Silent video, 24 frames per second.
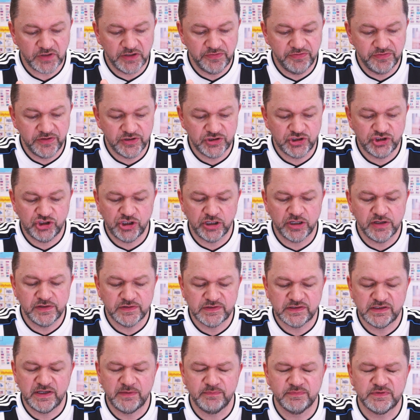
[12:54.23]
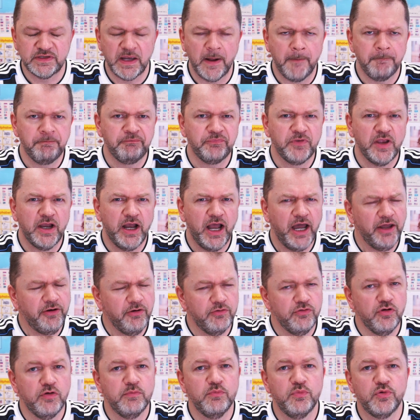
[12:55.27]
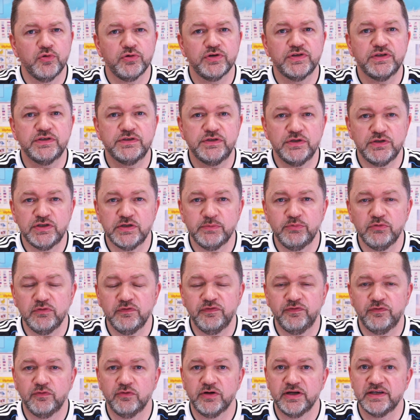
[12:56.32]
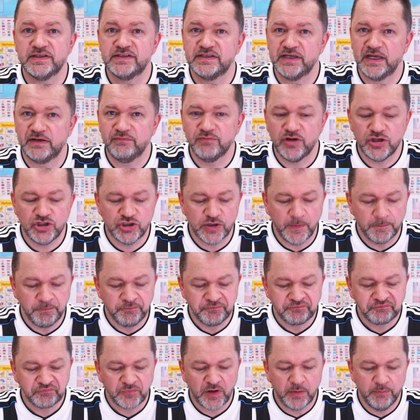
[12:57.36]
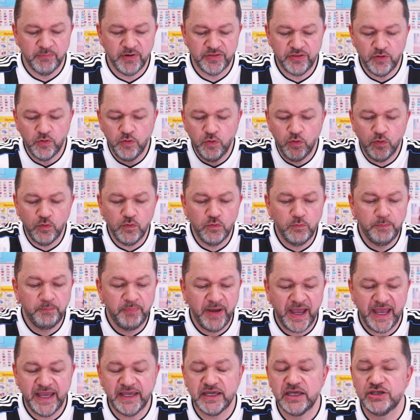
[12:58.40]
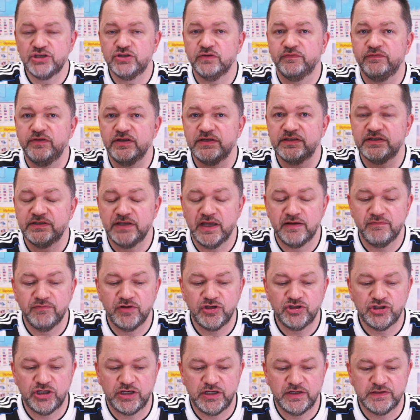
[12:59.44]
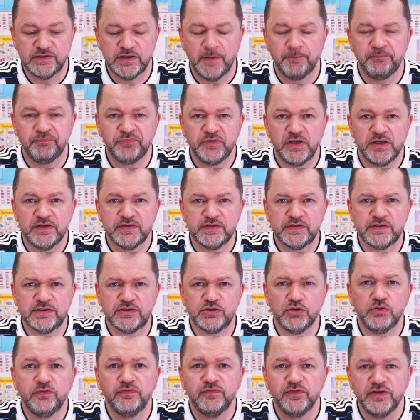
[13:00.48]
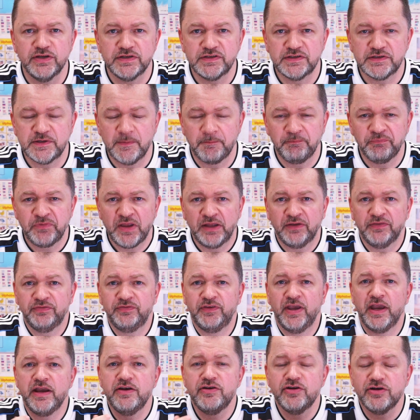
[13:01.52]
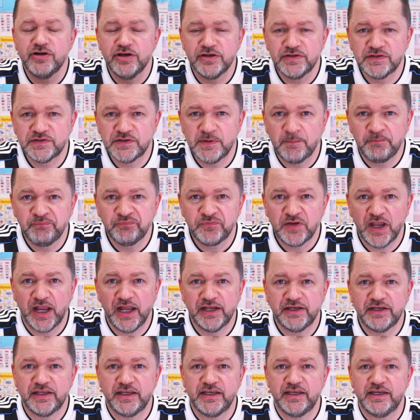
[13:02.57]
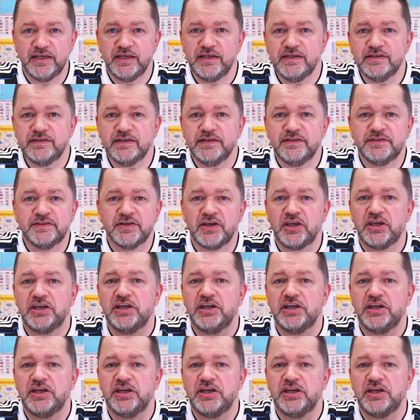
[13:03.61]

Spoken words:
this chicken seems, I don't know, more suitable for a sandwich, but the whole package of this sandwich is softness, tenderness, and easy to